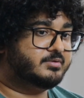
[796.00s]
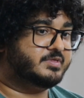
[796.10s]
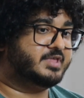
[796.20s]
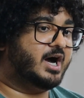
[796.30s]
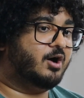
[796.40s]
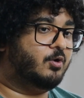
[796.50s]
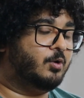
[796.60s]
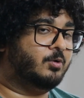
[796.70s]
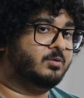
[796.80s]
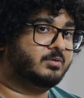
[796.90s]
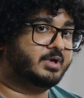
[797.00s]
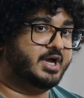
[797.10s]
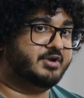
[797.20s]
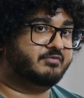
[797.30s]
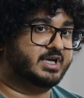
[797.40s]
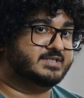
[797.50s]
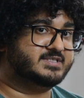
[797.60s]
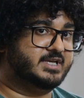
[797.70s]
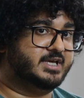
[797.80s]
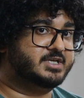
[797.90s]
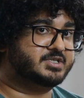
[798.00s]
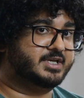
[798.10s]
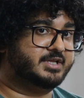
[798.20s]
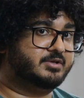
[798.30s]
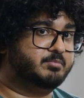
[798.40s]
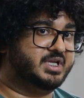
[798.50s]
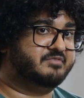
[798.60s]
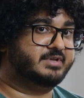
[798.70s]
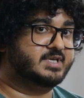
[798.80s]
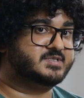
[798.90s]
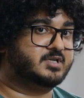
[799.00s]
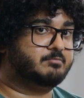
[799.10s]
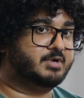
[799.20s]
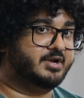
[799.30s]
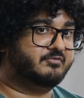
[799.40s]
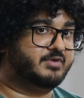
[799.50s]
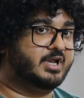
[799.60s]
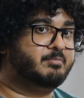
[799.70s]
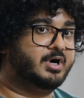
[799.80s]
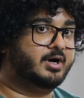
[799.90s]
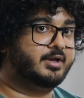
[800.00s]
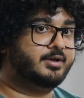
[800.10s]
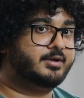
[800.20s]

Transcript: that whole kind of reconciliation and the belief in Islam kind of fell apart.